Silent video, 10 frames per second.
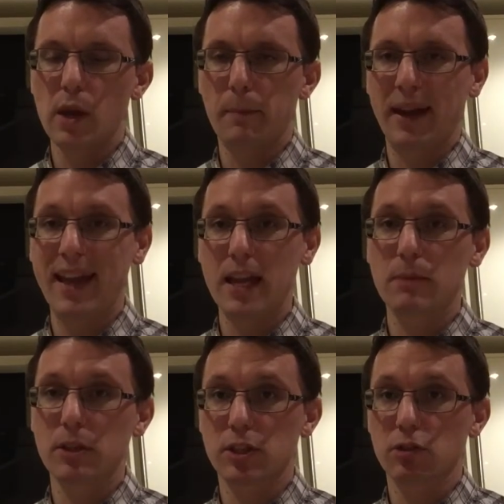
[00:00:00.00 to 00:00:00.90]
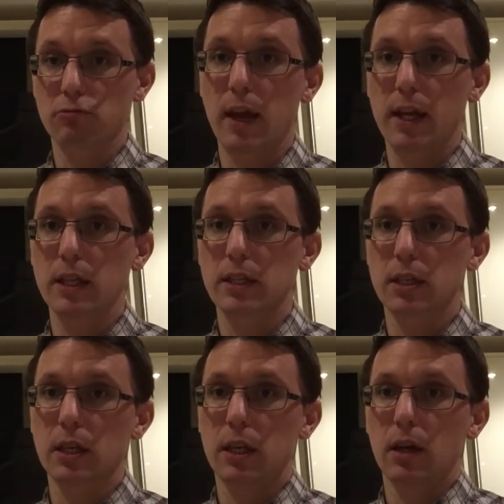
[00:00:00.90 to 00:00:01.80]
My aim is to raise